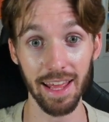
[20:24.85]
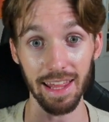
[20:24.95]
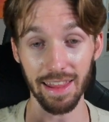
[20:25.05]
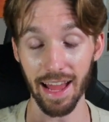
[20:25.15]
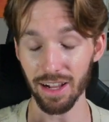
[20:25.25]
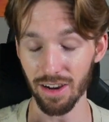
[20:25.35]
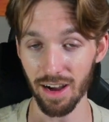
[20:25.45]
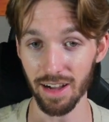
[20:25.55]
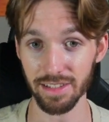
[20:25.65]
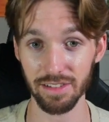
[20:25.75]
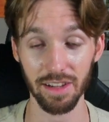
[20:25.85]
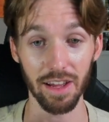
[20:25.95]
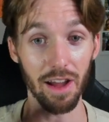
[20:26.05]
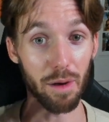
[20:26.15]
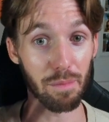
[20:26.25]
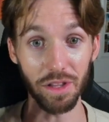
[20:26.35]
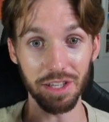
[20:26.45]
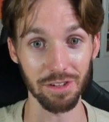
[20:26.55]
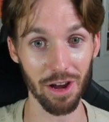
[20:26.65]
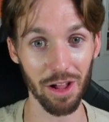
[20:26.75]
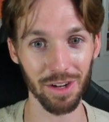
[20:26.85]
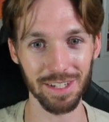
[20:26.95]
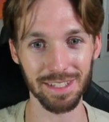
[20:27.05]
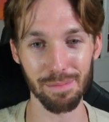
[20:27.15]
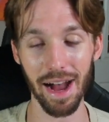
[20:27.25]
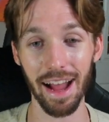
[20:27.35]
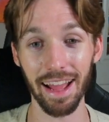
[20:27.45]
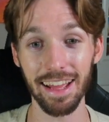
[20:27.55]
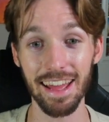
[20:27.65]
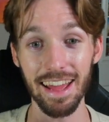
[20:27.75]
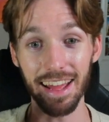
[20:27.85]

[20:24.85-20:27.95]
that cost $1 million to buy.